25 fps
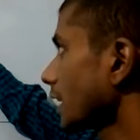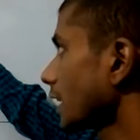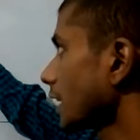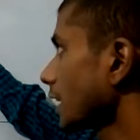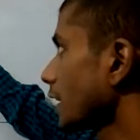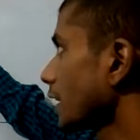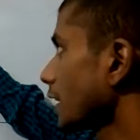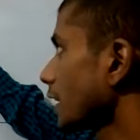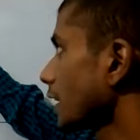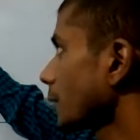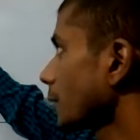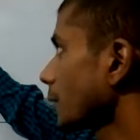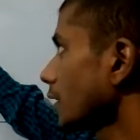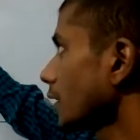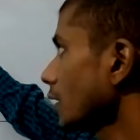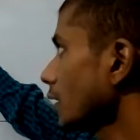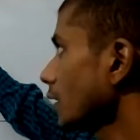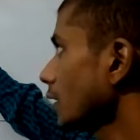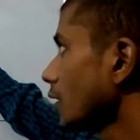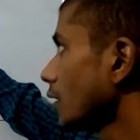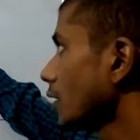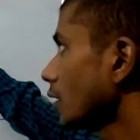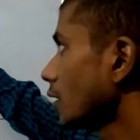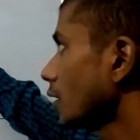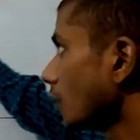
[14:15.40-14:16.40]
okay, second
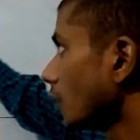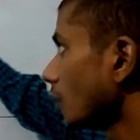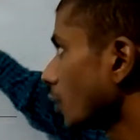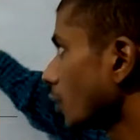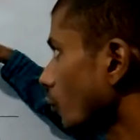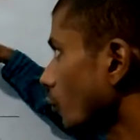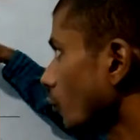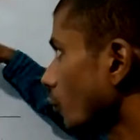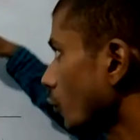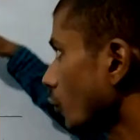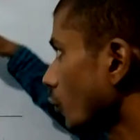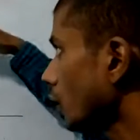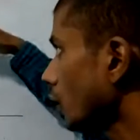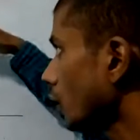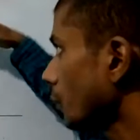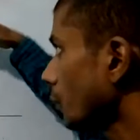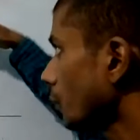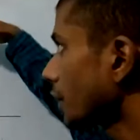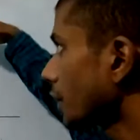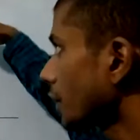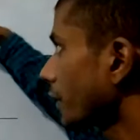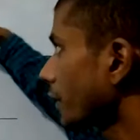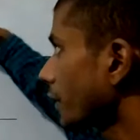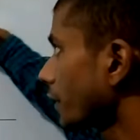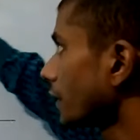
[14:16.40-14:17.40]
AP
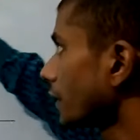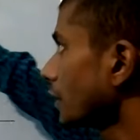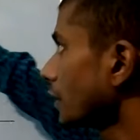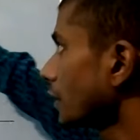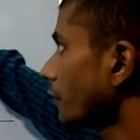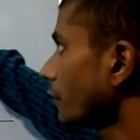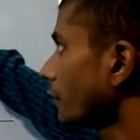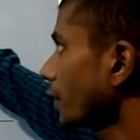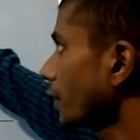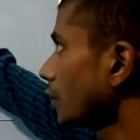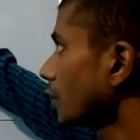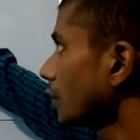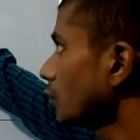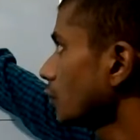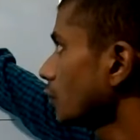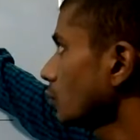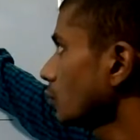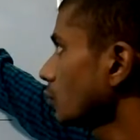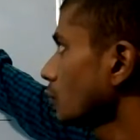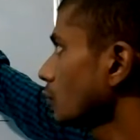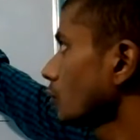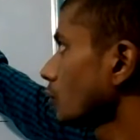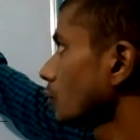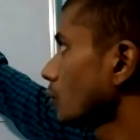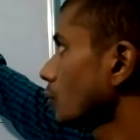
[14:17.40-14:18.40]
will be greater
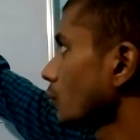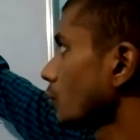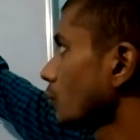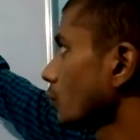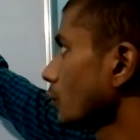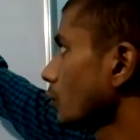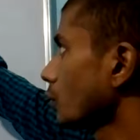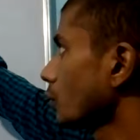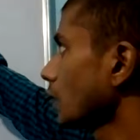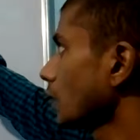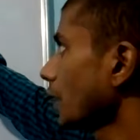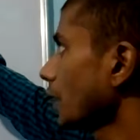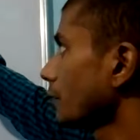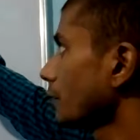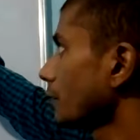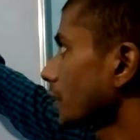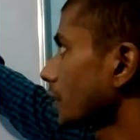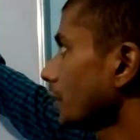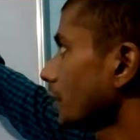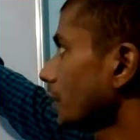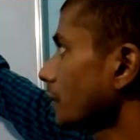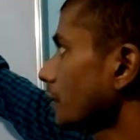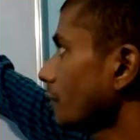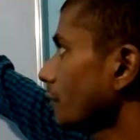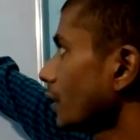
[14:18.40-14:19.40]
value,
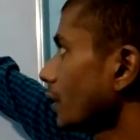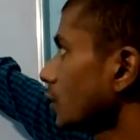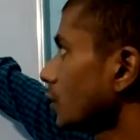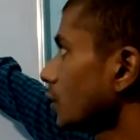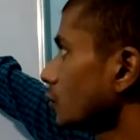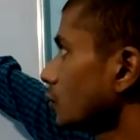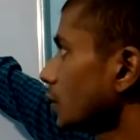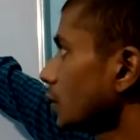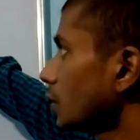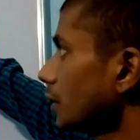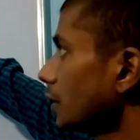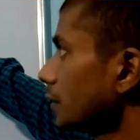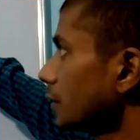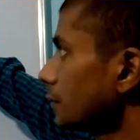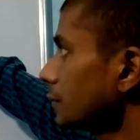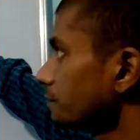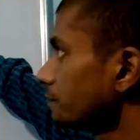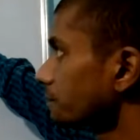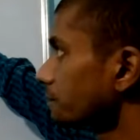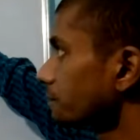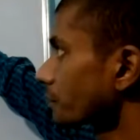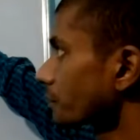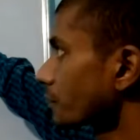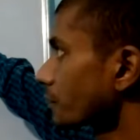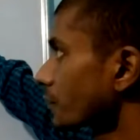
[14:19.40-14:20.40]
will have a greater value
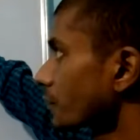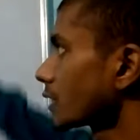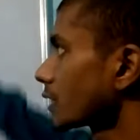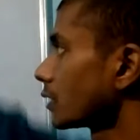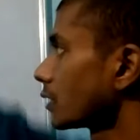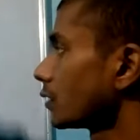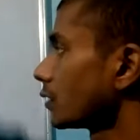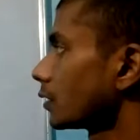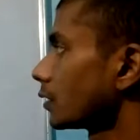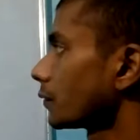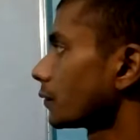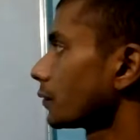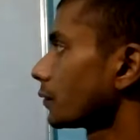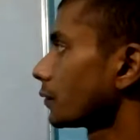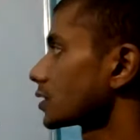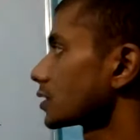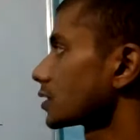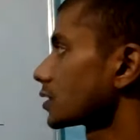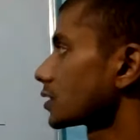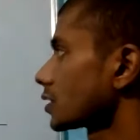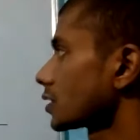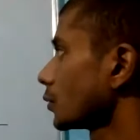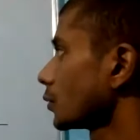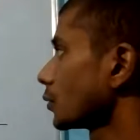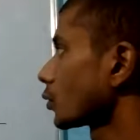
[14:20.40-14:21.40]
than
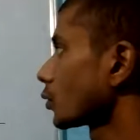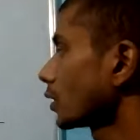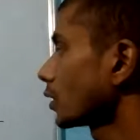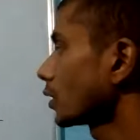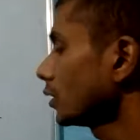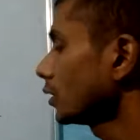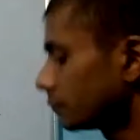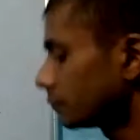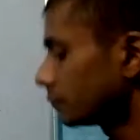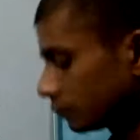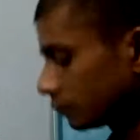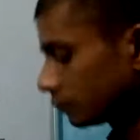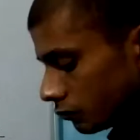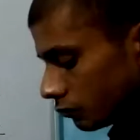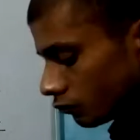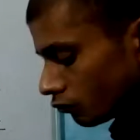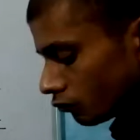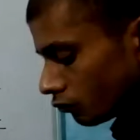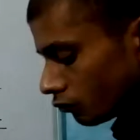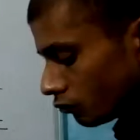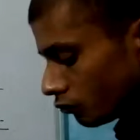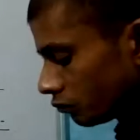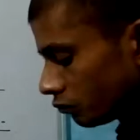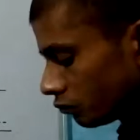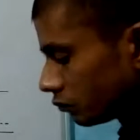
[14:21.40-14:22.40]
the first AP,
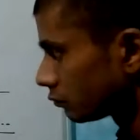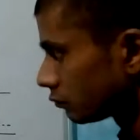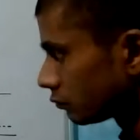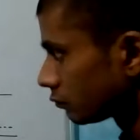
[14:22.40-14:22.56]
okay?